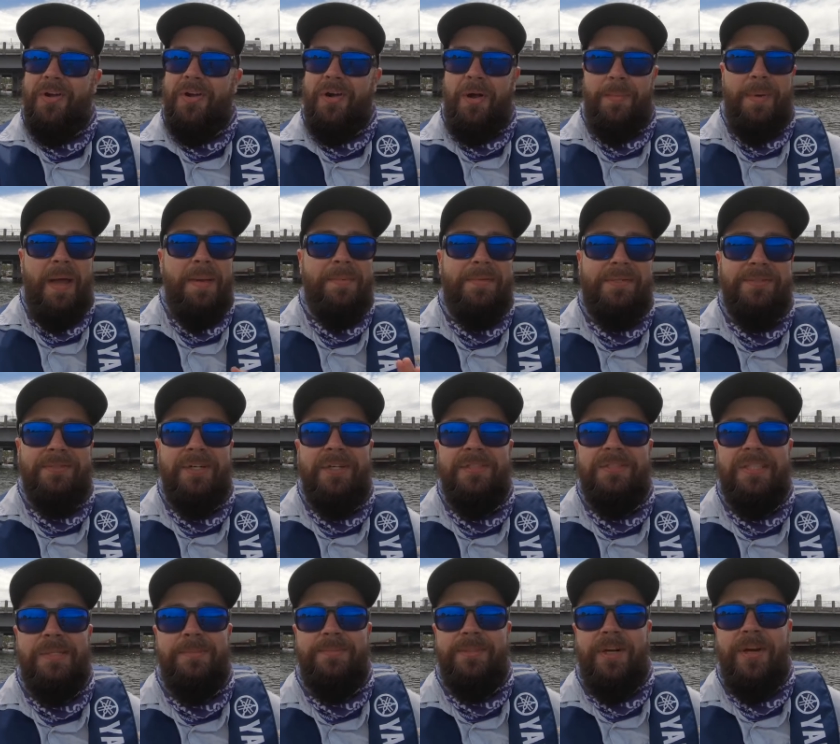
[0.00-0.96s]
I'm
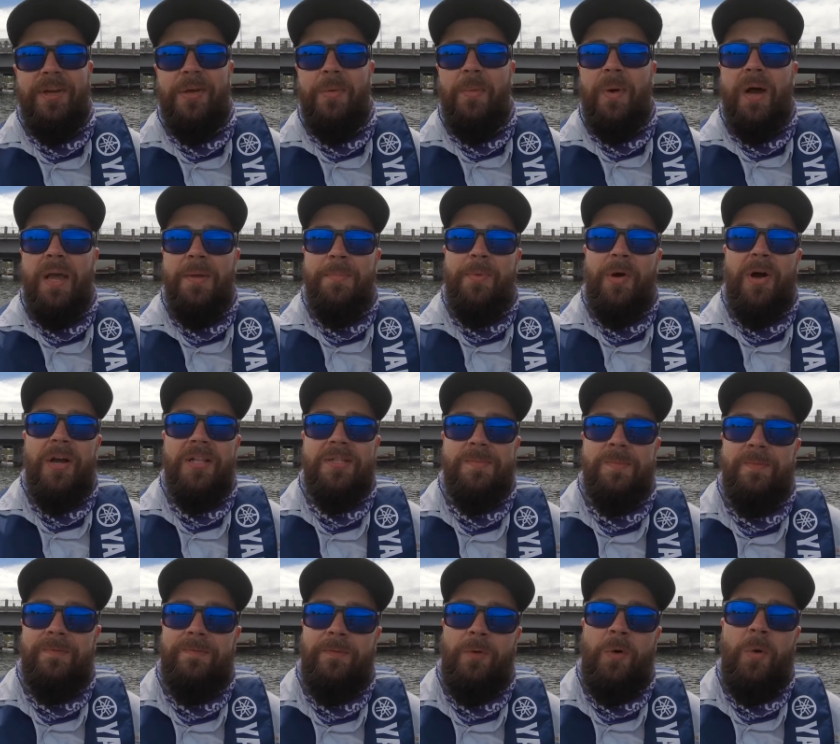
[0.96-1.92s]
absolutely blown away by its
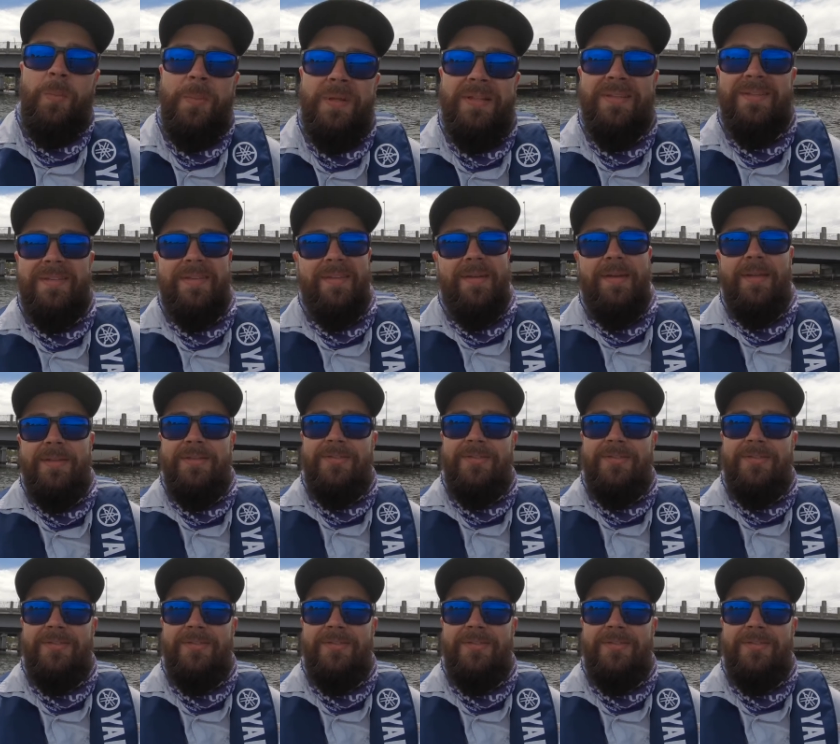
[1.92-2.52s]
performance.